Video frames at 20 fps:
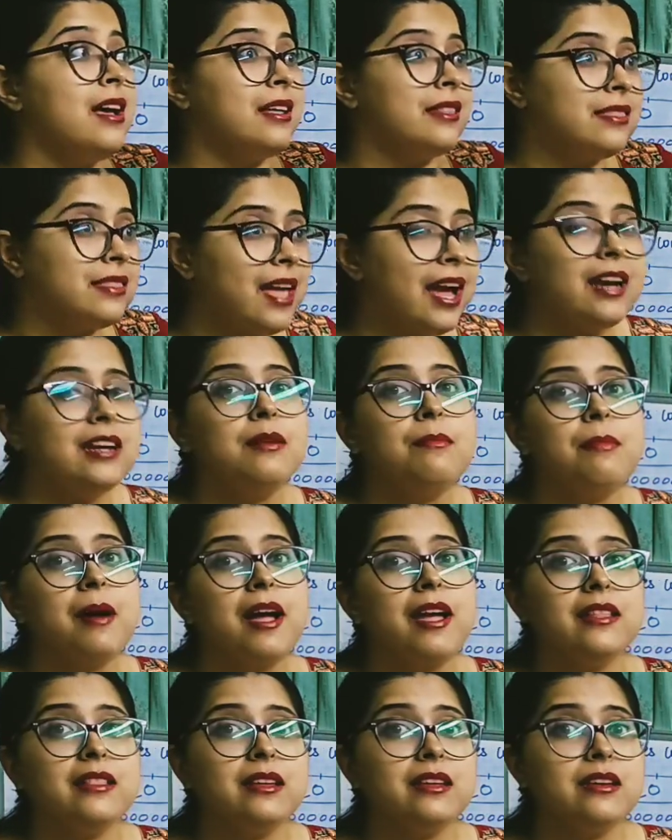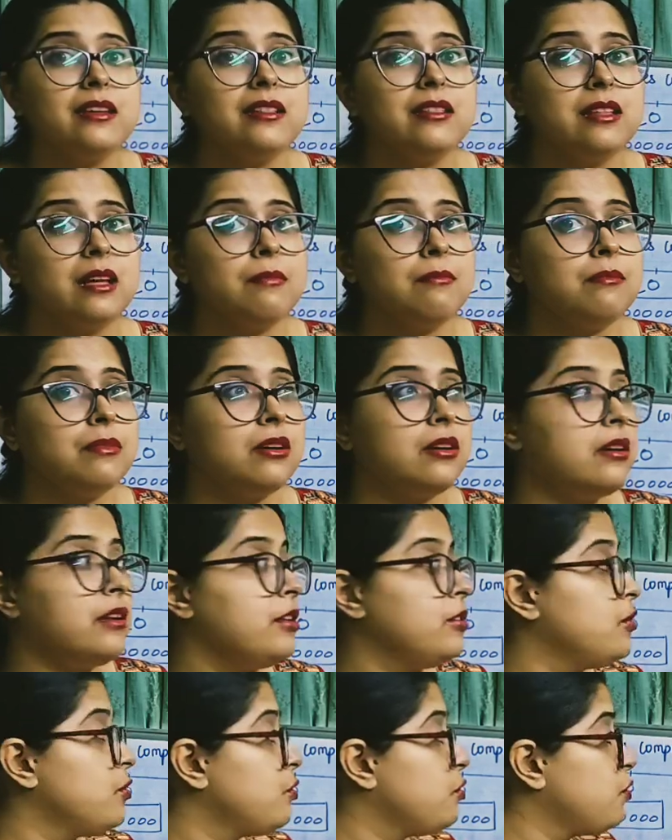that binary number
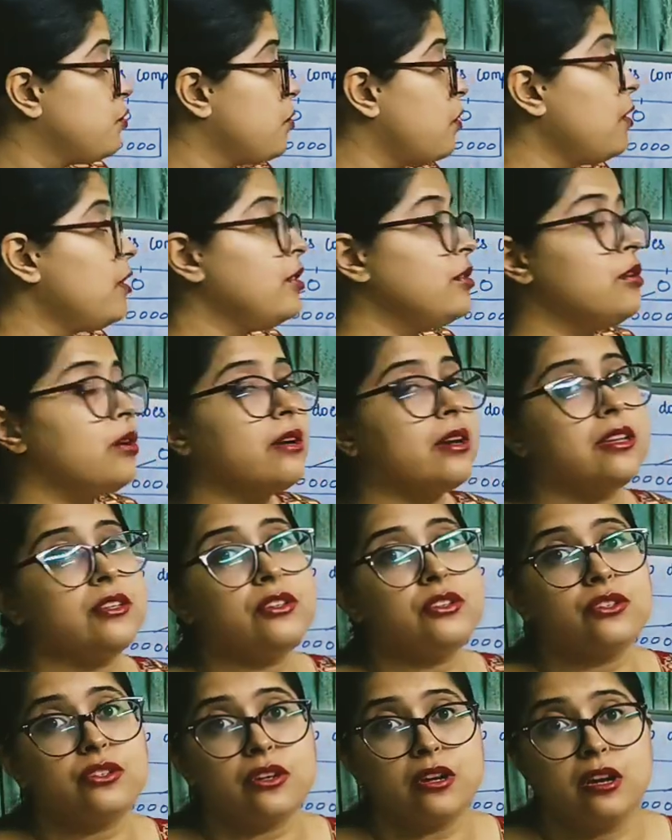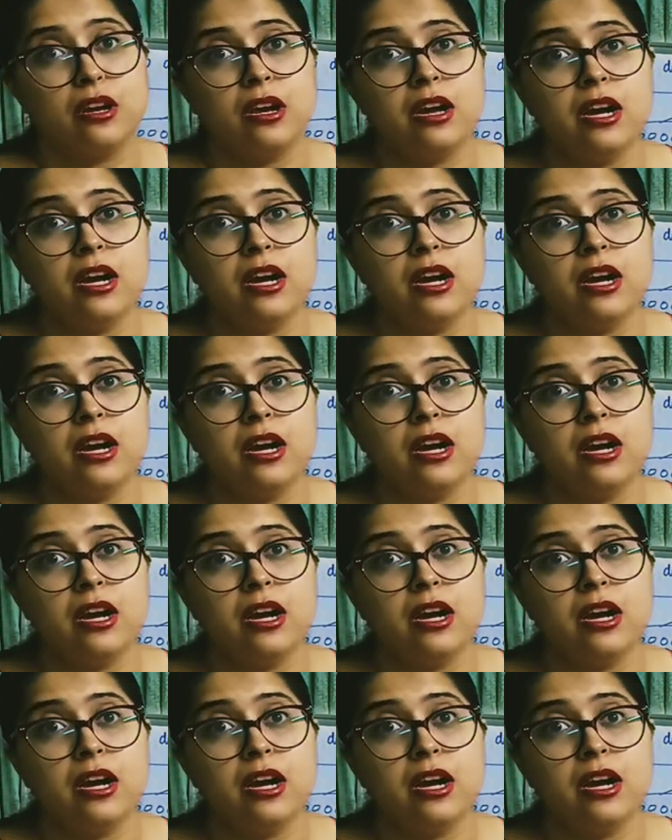is stored in your register.